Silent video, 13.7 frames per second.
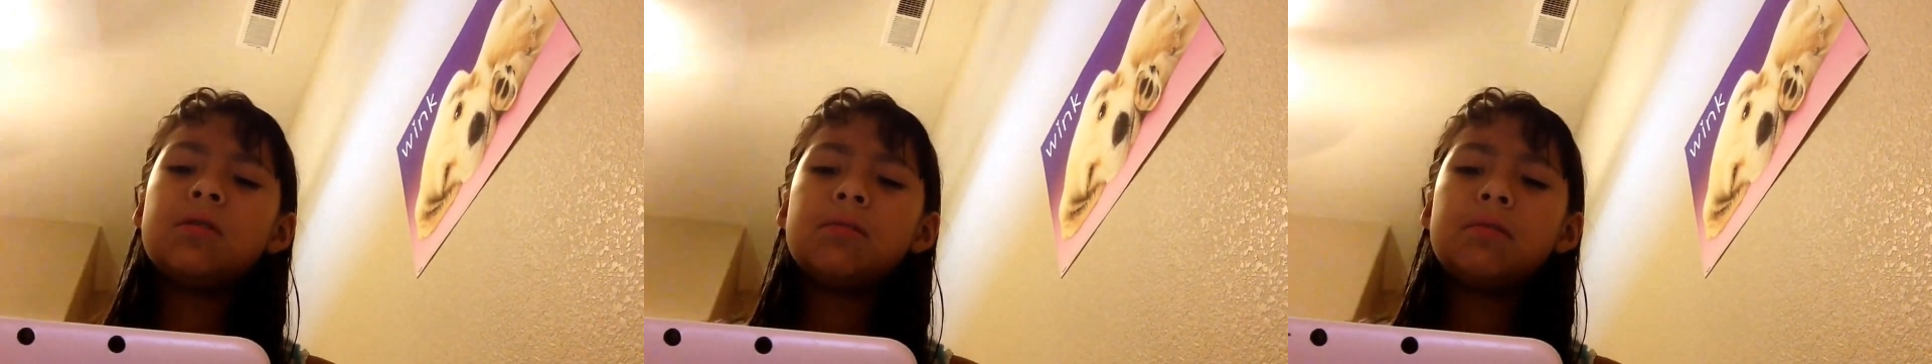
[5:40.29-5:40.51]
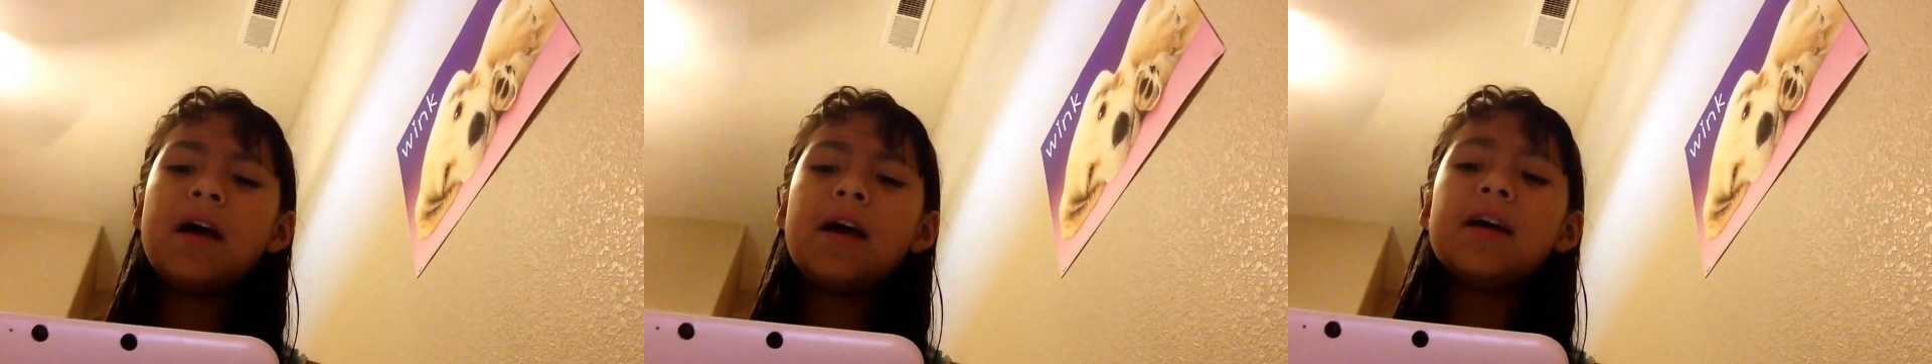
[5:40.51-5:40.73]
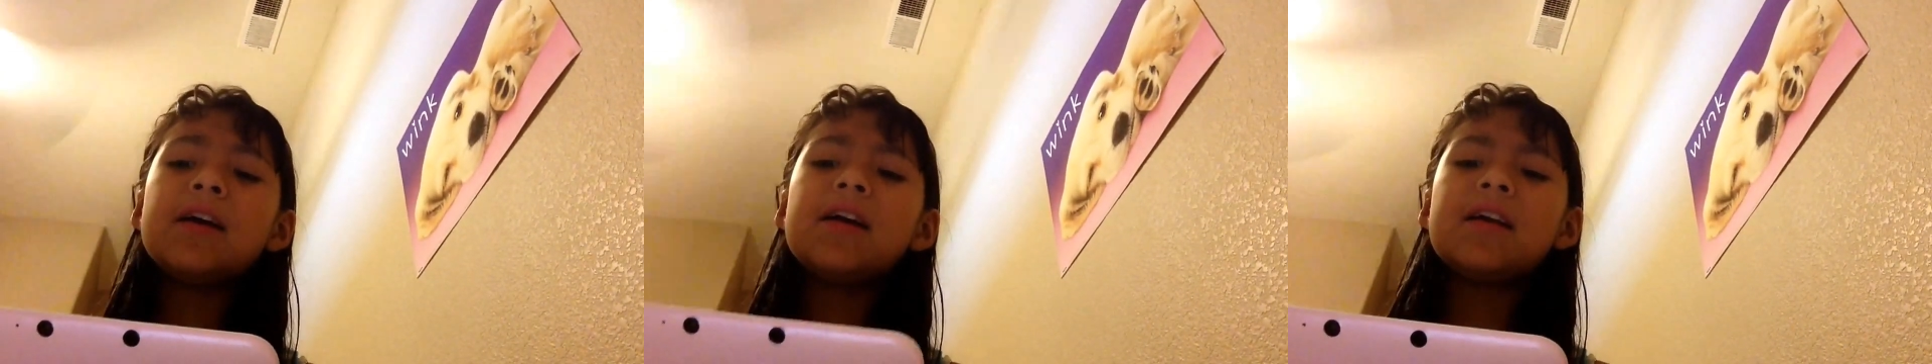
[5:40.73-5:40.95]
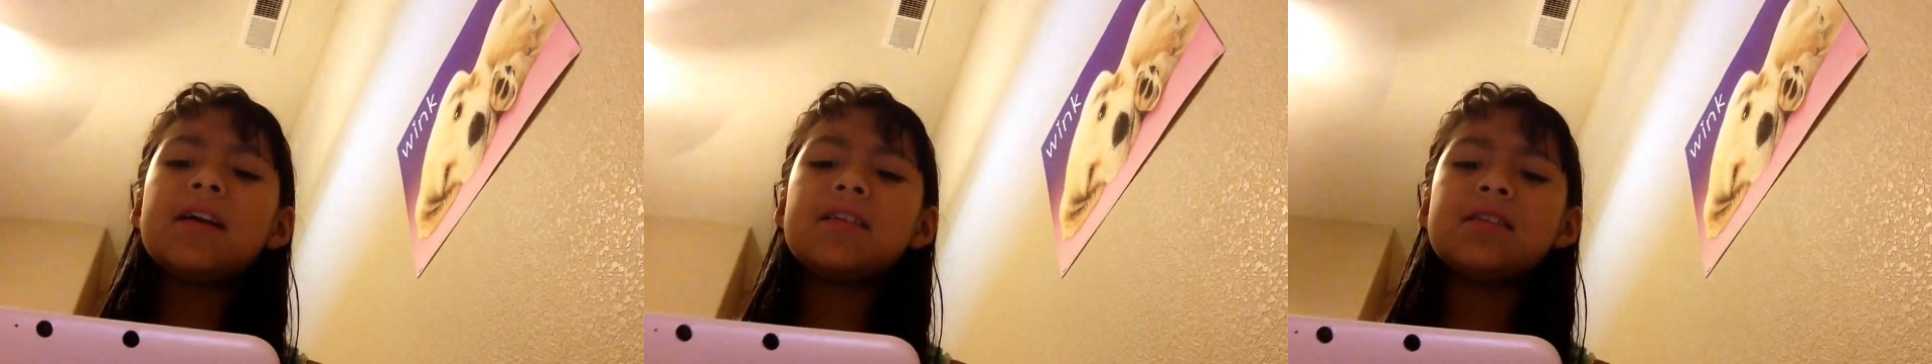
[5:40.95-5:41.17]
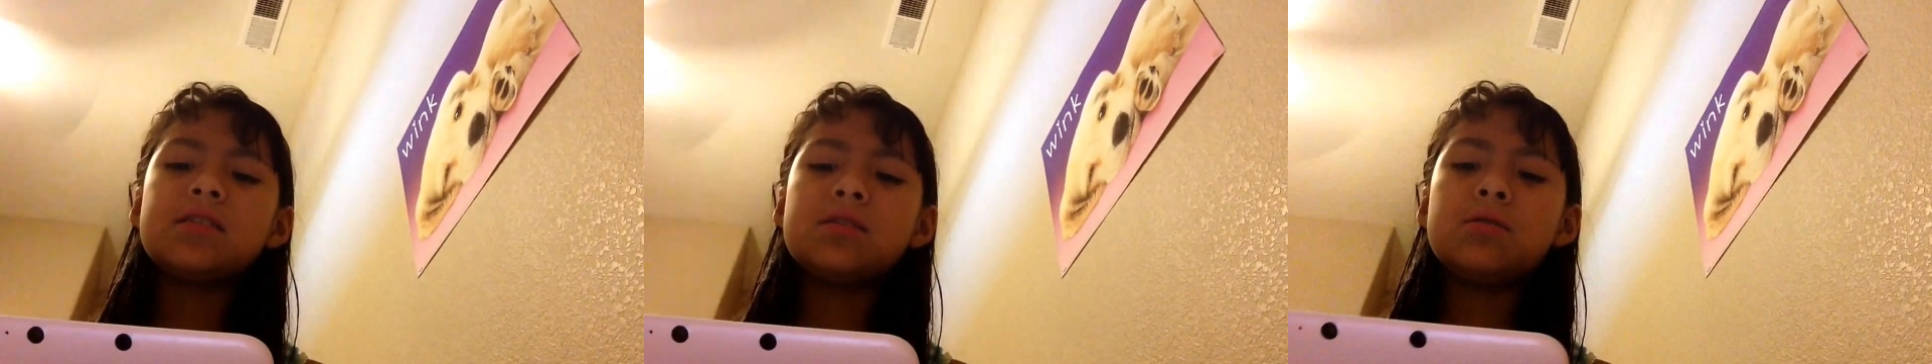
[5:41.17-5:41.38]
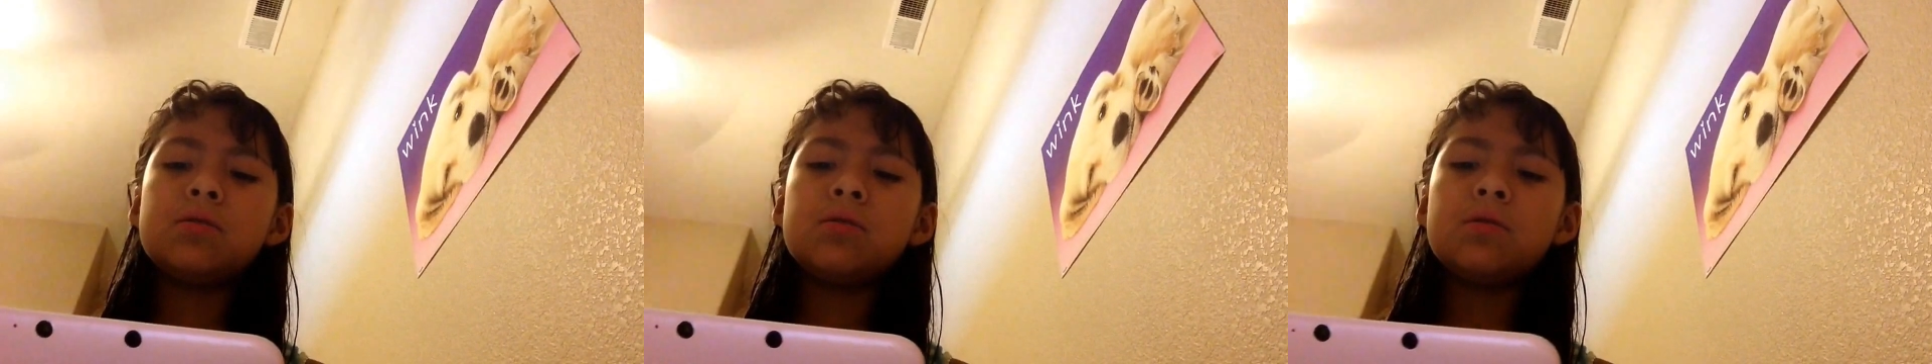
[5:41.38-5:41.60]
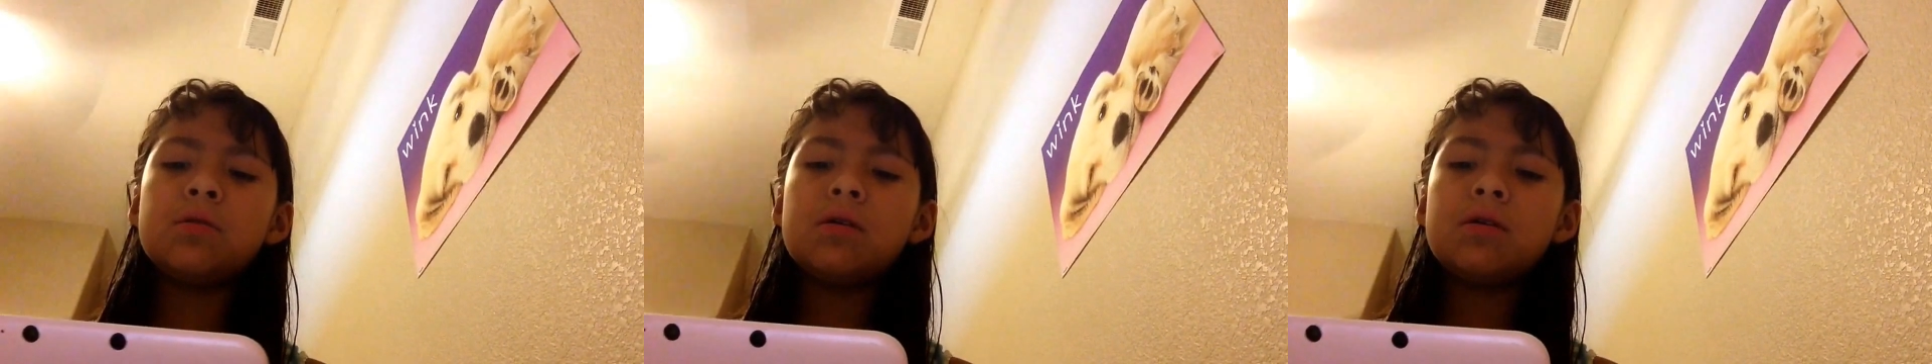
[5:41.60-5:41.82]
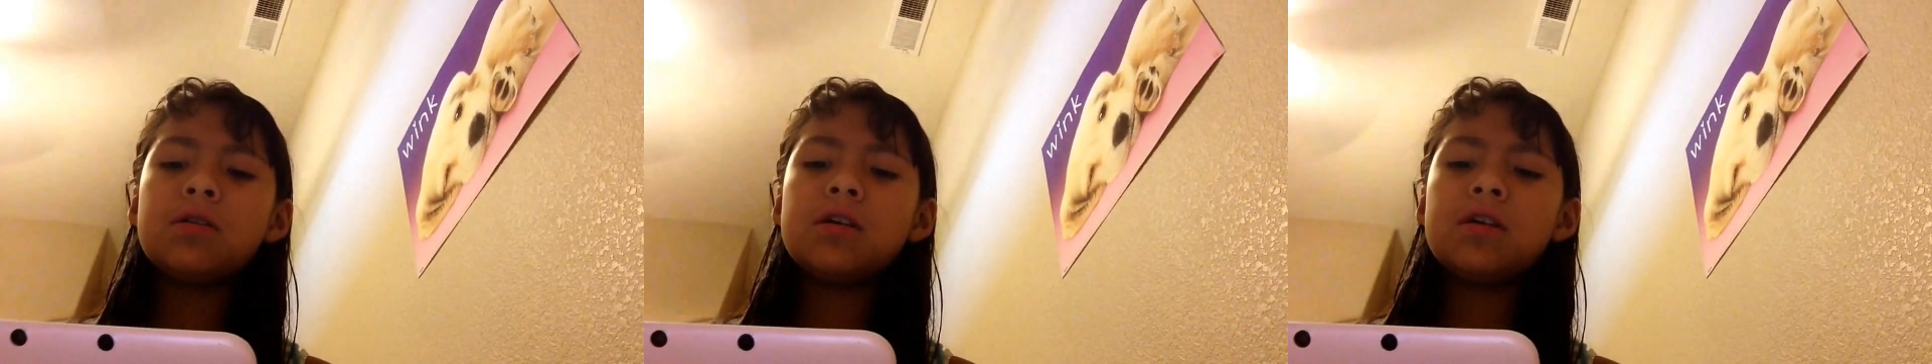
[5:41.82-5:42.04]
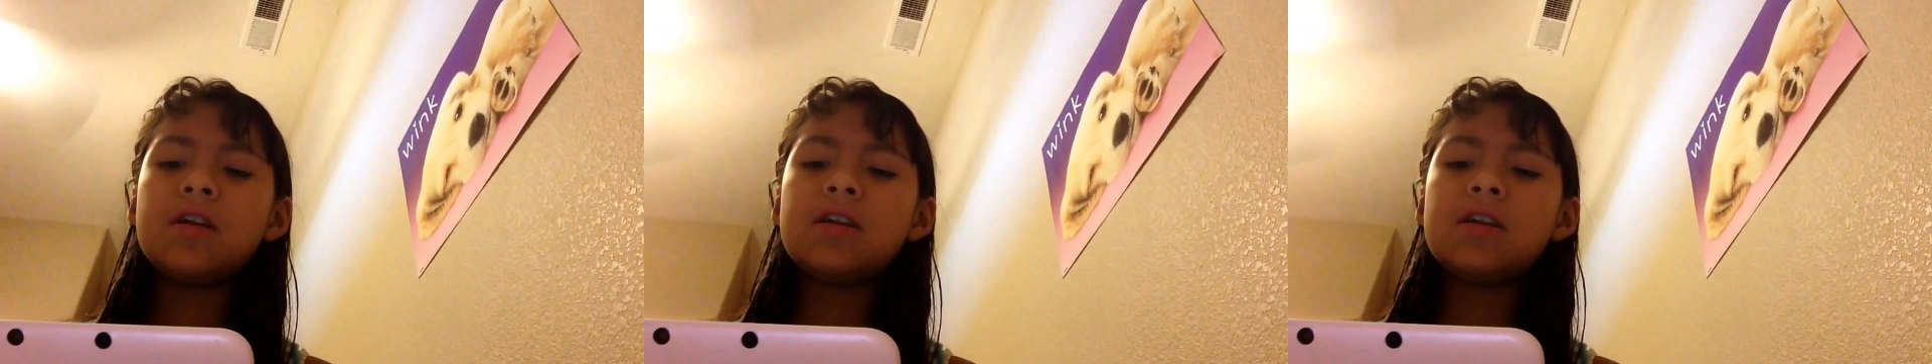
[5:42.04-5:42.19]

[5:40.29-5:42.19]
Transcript: played it to, Played